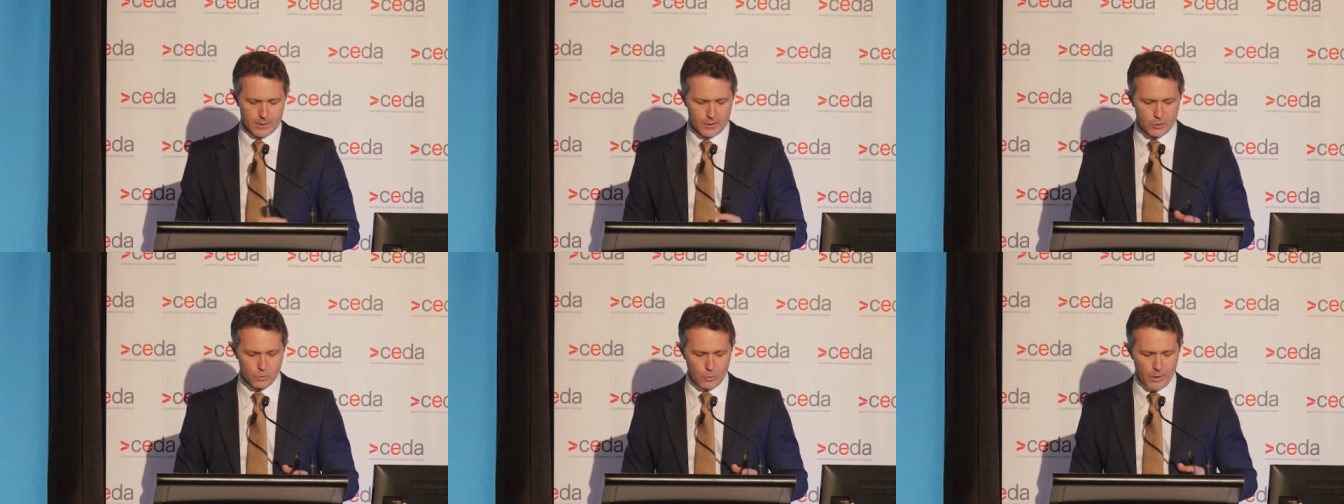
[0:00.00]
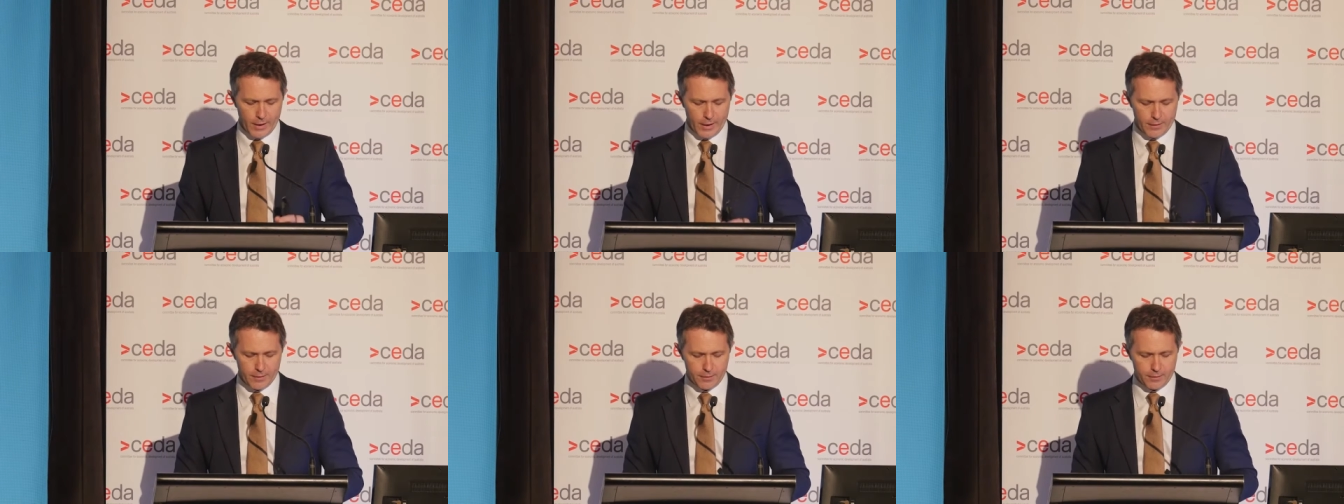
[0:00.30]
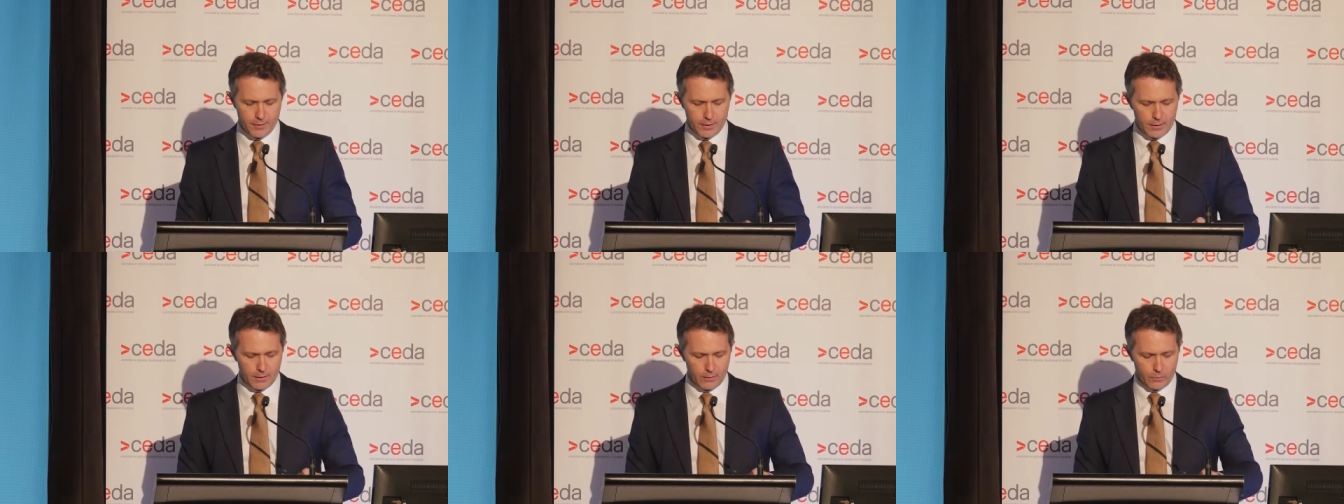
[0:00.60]
There's one other
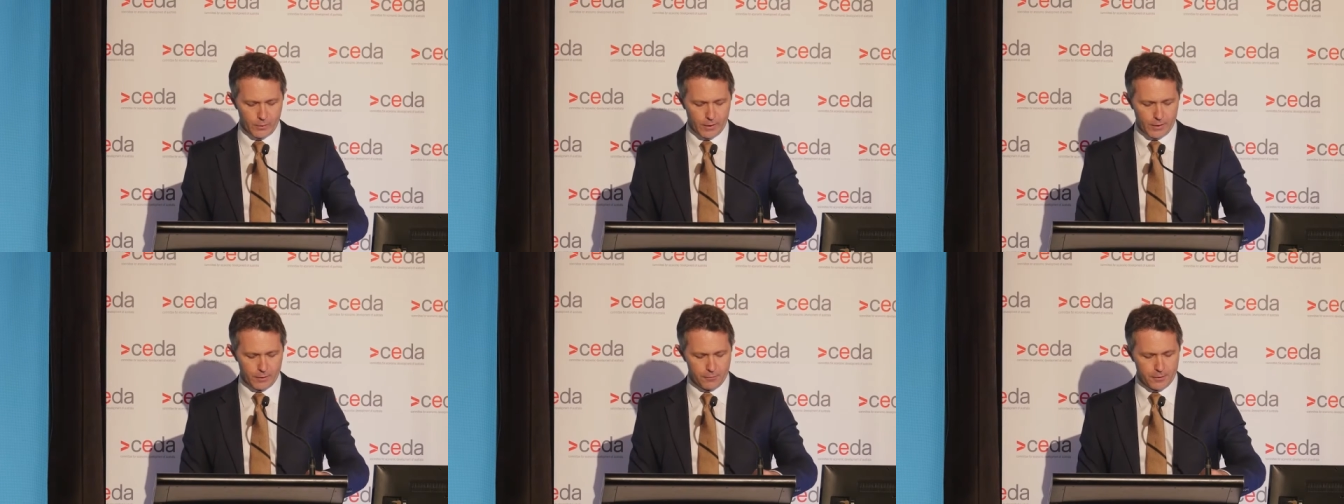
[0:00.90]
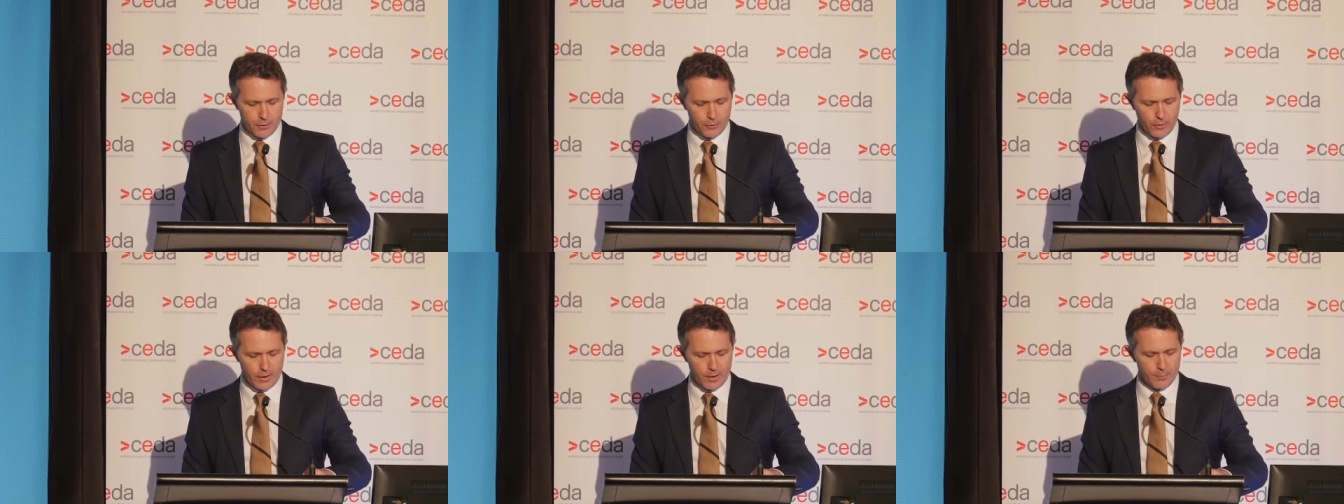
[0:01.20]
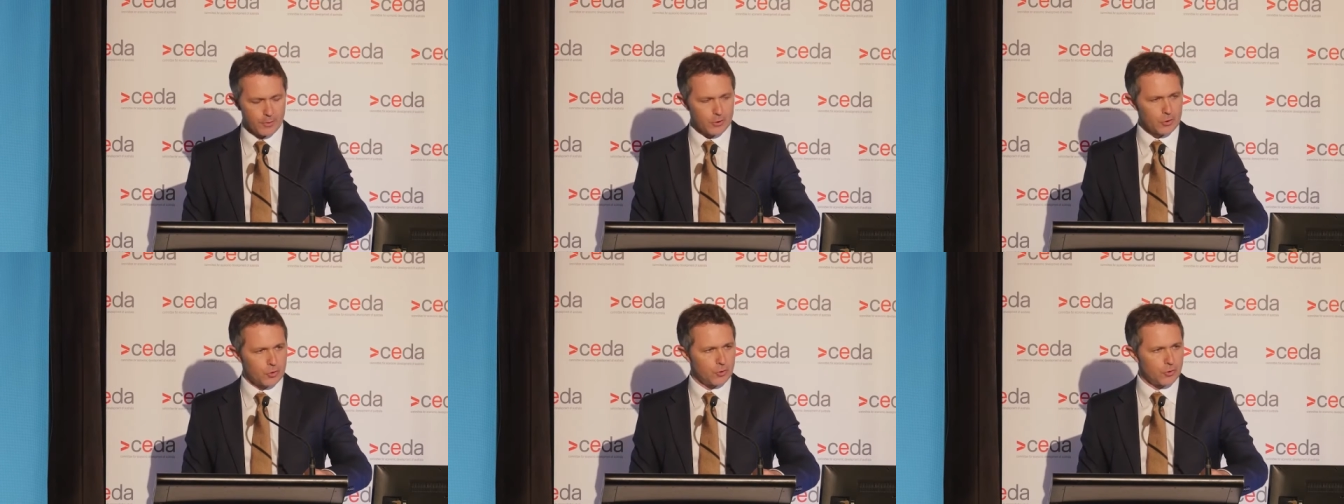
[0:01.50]
thing where the federal
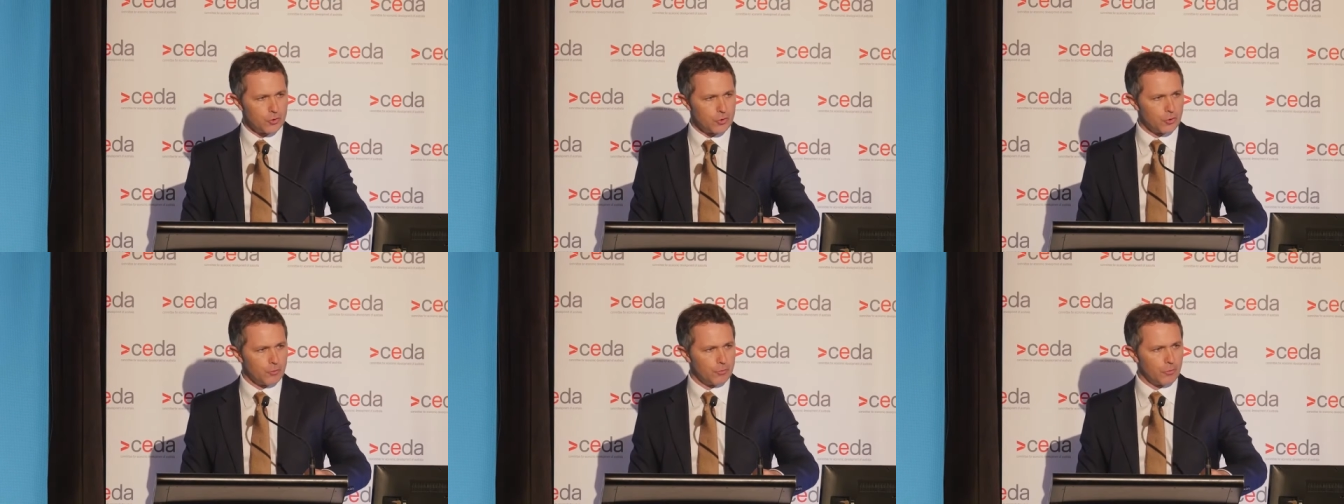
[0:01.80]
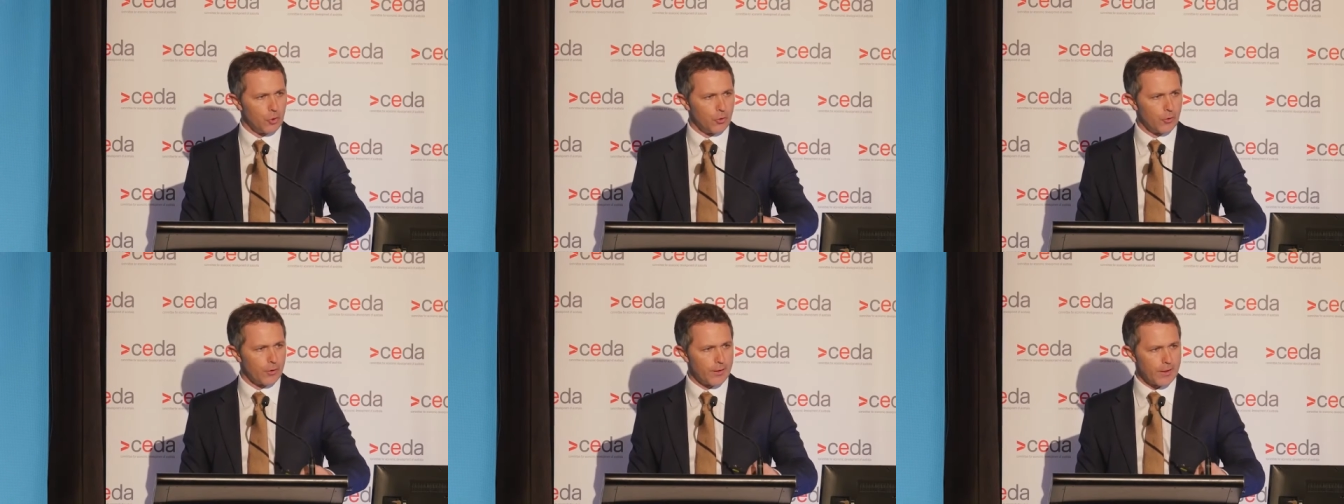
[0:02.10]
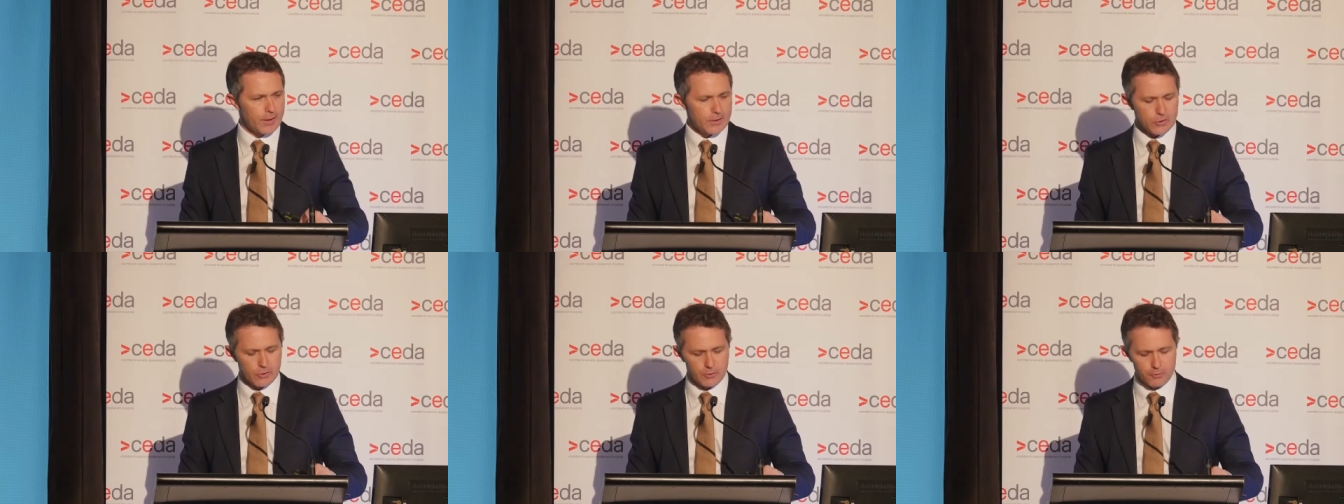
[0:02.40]
government could do more, and
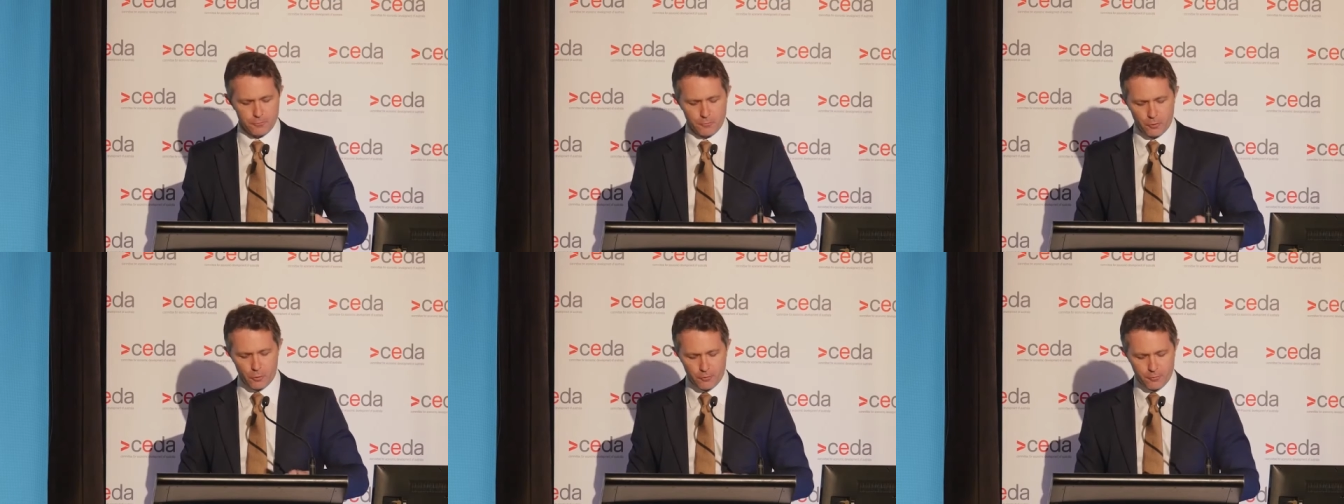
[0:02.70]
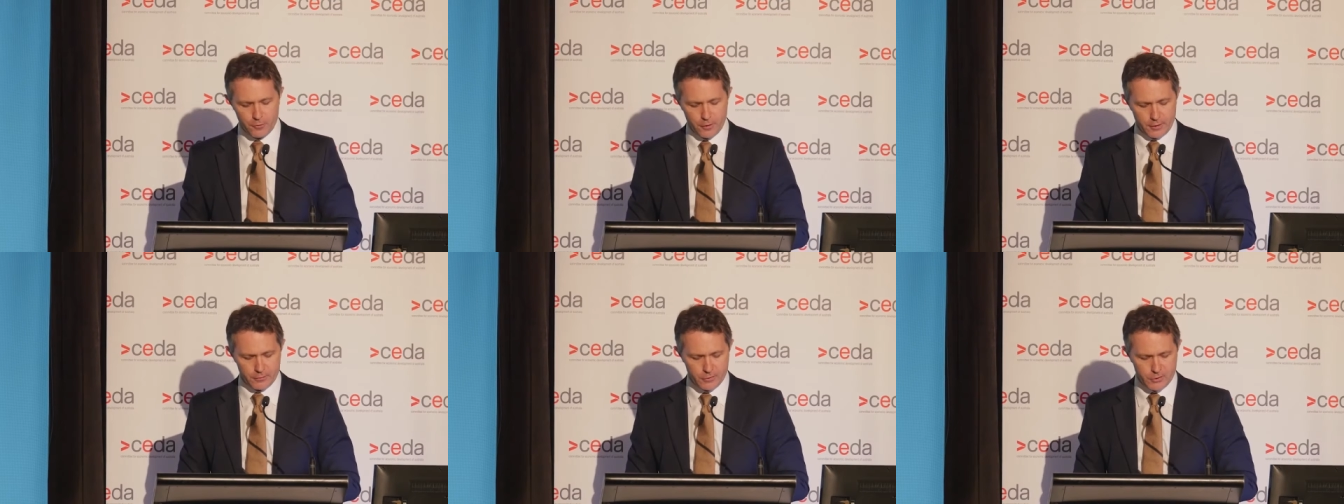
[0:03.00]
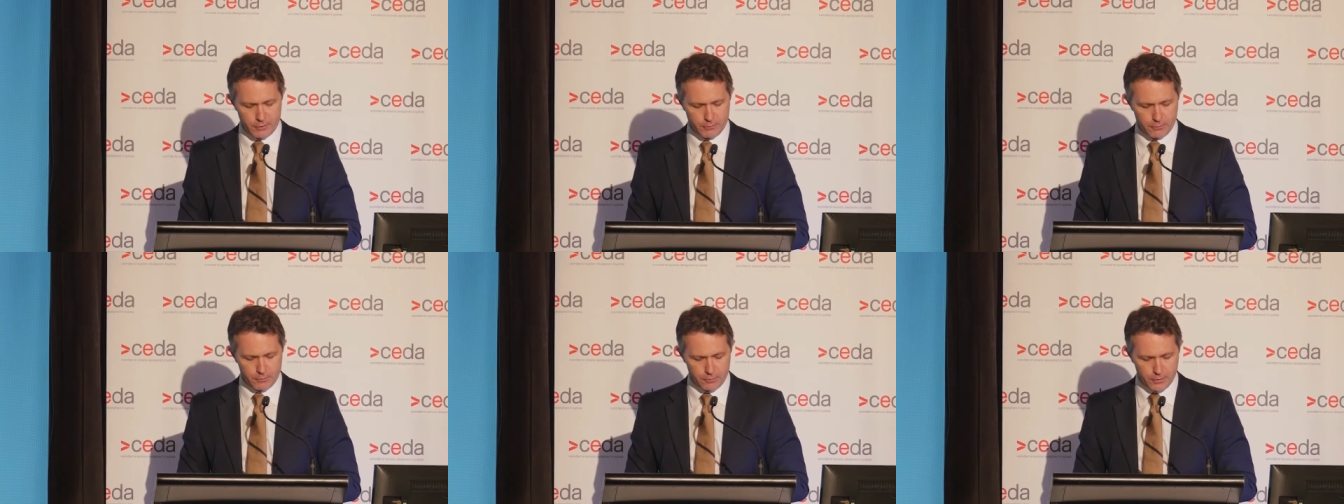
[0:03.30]
that's on
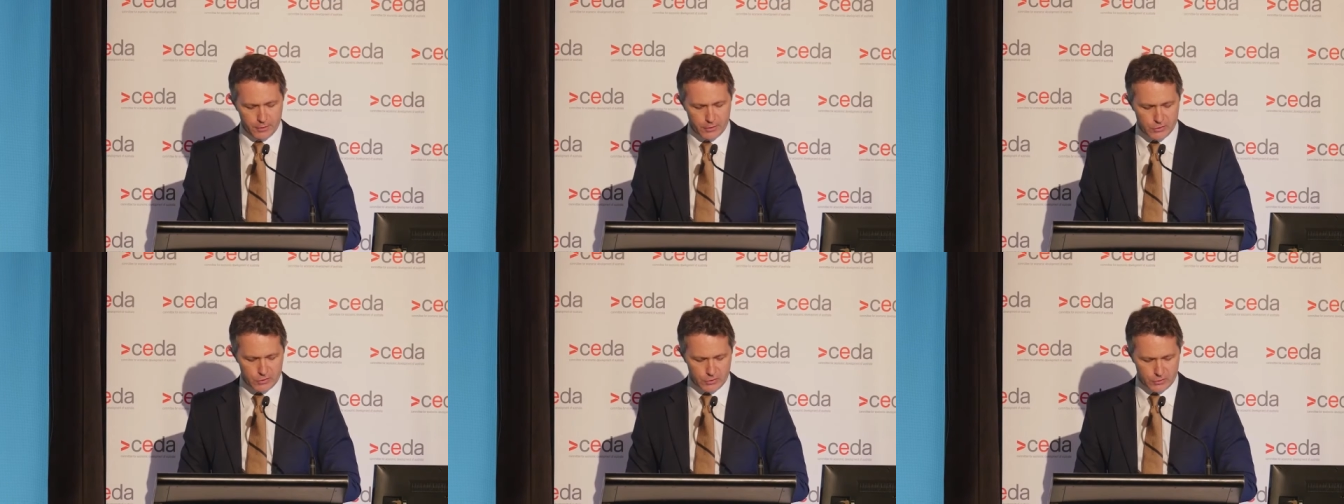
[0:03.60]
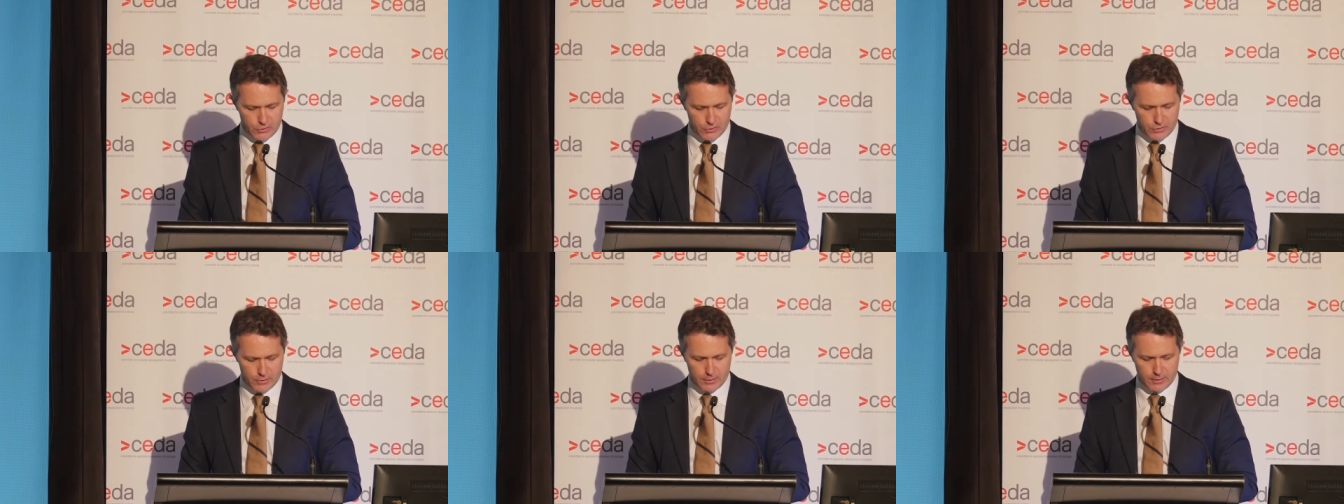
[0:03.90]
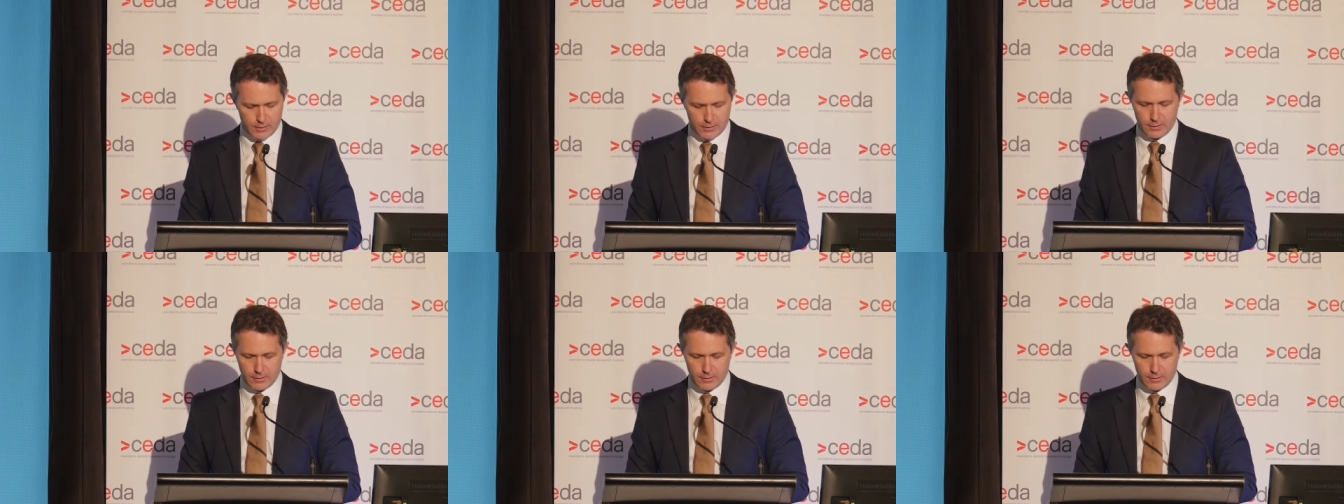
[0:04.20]
457 visas.